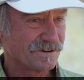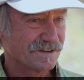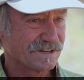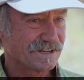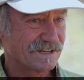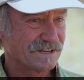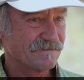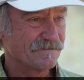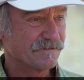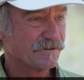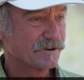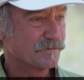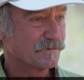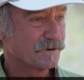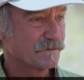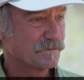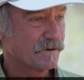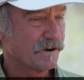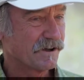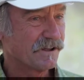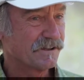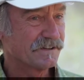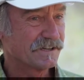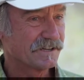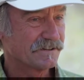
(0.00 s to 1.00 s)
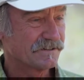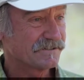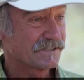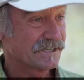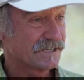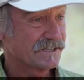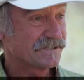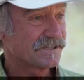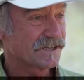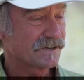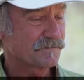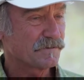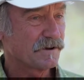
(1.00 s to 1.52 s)
invertebrate pollinators,
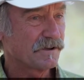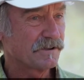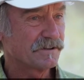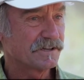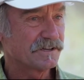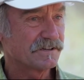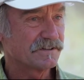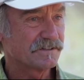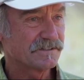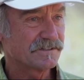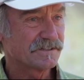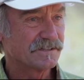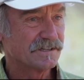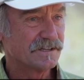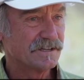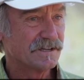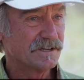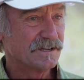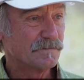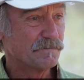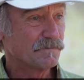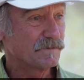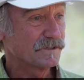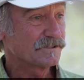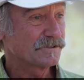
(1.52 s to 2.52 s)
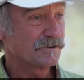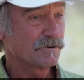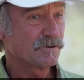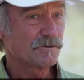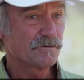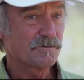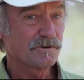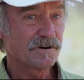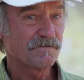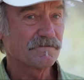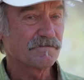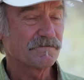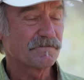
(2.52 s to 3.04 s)
insect pollinators, but so do
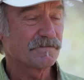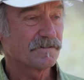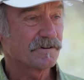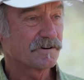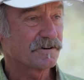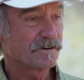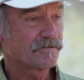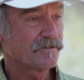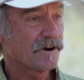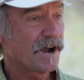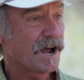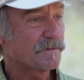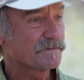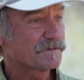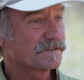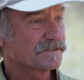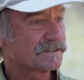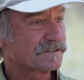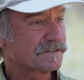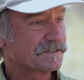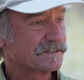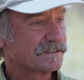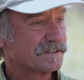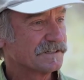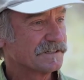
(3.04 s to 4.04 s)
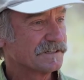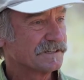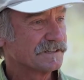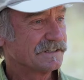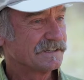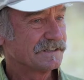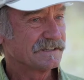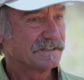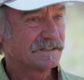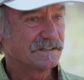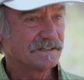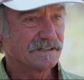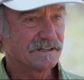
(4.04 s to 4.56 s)
our crops
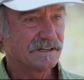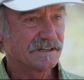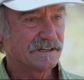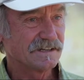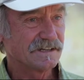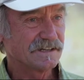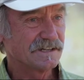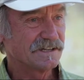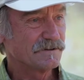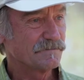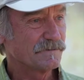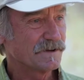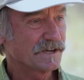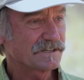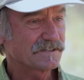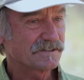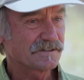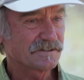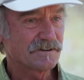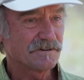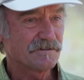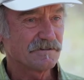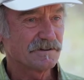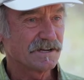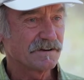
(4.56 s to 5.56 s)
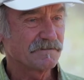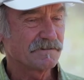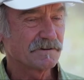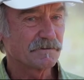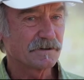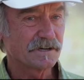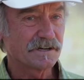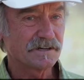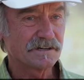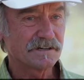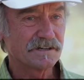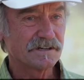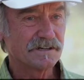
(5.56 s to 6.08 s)
in New Mexico and
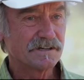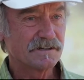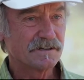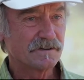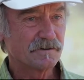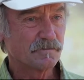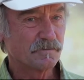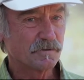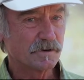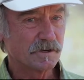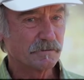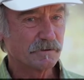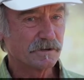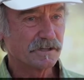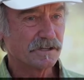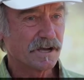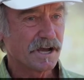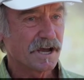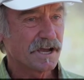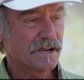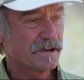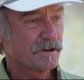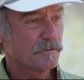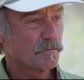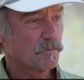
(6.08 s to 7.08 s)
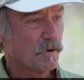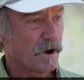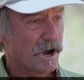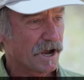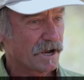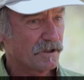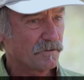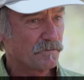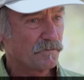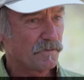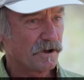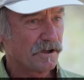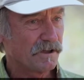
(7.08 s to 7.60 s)
everywhere. We rely on
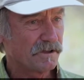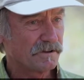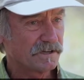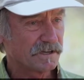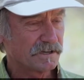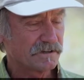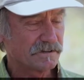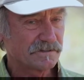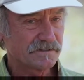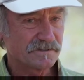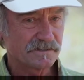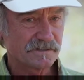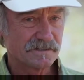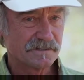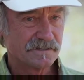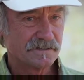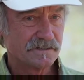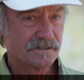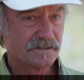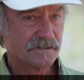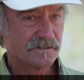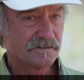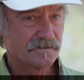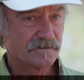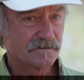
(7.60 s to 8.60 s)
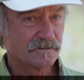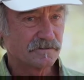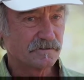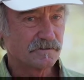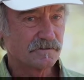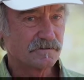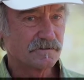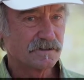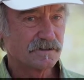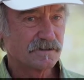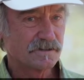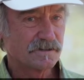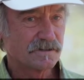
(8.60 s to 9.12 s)
wild pollinators
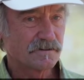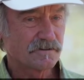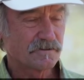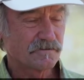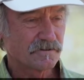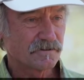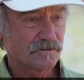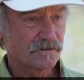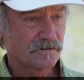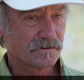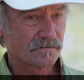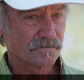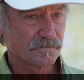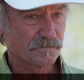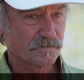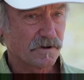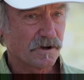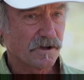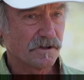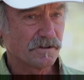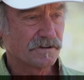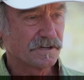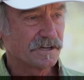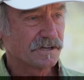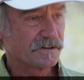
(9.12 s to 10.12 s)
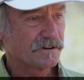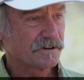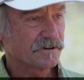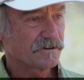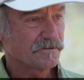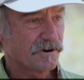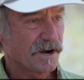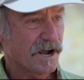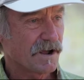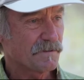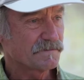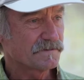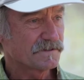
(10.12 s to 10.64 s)
to pollinate our
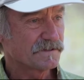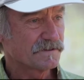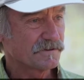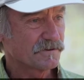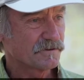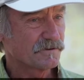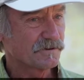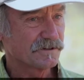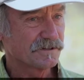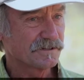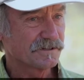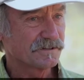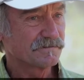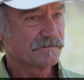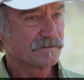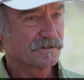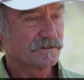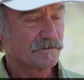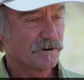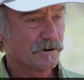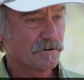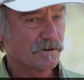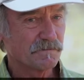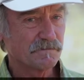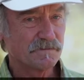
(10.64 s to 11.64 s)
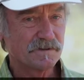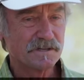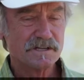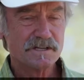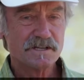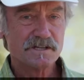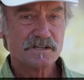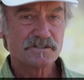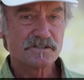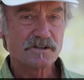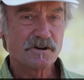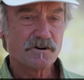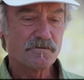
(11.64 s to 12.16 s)
crops in order to grow them.
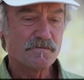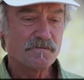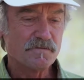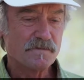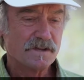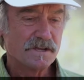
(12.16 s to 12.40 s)
So